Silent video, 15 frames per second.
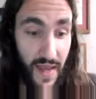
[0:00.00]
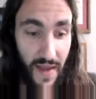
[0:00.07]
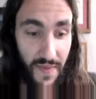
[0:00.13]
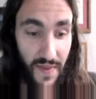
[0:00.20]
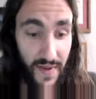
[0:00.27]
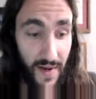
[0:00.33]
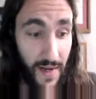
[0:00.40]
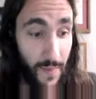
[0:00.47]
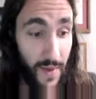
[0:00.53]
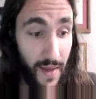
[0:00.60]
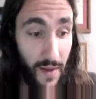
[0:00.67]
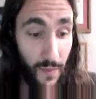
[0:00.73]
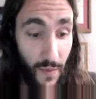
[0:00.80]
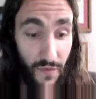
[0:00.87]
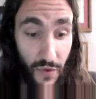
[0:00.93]
And the
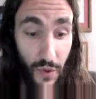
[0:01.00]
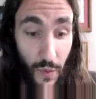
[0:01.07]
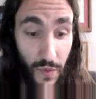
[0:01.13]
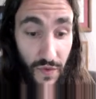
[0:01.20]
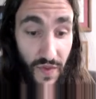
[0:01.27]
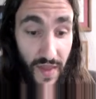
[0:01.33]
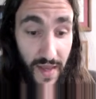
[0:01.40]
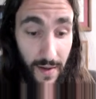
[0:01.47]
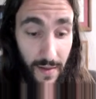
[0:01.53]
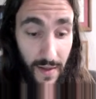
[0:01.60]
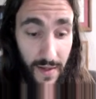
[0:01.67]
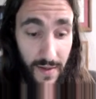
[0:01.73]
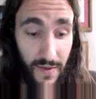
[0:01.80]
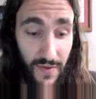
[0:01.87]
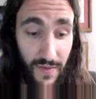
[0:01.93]
Tinyman, if you go into the
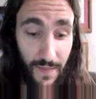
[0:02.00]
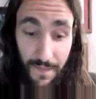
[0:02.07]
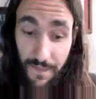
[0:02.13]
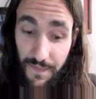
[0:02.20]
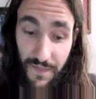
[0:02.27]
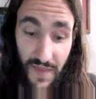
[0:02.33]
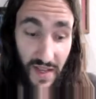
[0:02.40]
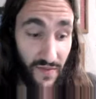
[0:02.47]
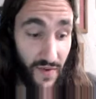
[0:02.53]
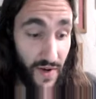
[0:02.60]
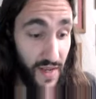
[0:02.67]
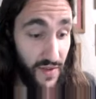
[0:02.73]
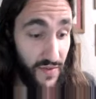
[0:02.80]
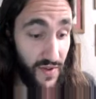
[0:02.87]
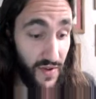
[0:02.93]
analytics, it's
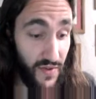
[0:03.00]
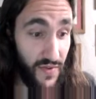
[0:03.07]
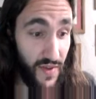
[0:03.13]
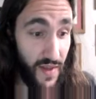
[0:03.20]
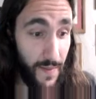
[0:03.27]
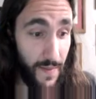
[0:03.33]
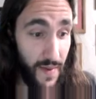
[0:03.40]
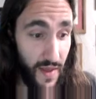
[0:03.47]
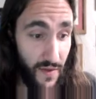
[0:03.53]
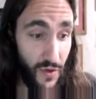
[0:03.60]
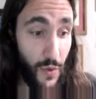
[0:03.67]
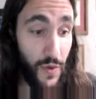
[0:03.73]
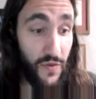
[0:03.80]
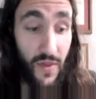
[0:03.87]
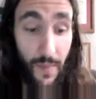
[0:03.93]
very easy to see. You
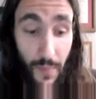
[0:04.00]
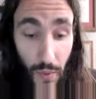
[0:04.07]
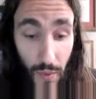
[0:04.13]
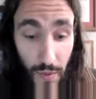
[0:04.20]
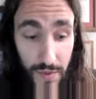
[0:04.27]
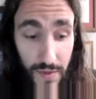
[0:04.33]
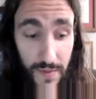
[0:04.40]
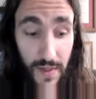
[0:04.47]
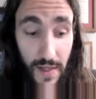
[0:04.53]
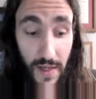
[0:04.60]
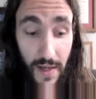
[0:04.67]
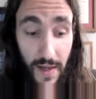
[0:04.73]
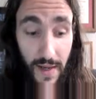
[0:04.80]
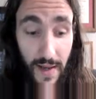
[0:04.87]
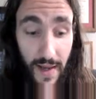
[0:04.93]
go into the pools.
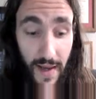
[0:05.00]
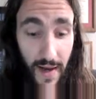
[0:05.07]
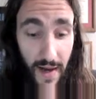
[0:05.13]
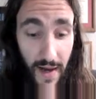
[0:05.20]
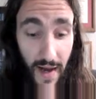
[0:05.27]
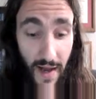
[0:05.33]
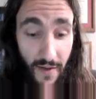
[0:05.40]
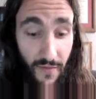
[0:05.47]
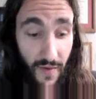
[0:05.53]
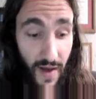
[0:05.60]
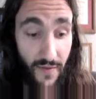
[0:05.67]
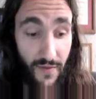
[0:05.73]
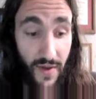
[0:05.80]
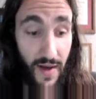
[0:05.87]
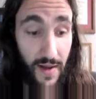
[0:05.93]

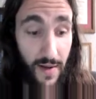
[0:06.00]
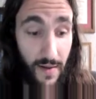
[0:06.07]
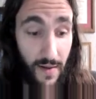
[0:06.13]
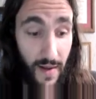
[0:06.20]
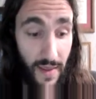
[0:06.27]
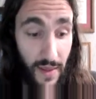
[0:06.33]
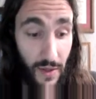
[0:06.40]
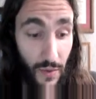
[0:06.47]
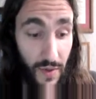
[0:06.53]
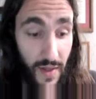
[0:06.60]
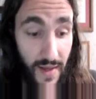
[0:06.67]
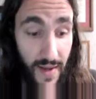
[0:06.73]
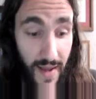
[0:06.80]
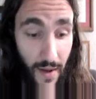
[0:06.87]
I've got Yieldy and